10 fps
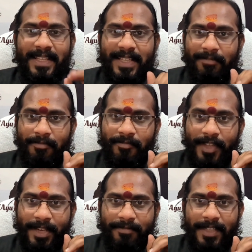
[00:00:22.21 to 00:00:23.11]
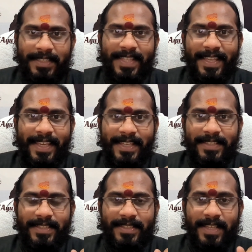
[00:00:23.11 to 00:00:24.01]
The very first thing
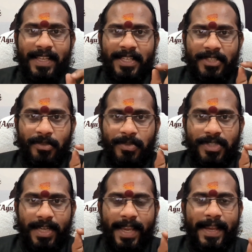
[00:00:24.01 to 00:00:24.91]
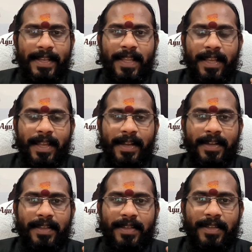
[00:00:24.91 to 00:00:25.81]
is to train the
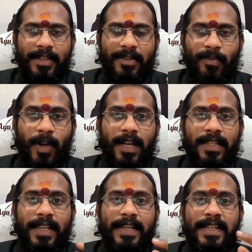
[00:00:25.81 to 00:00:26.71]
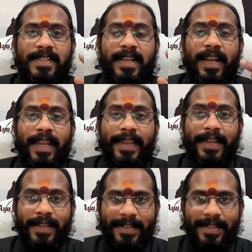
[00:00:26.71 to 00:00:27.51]
kid what they doesn't like.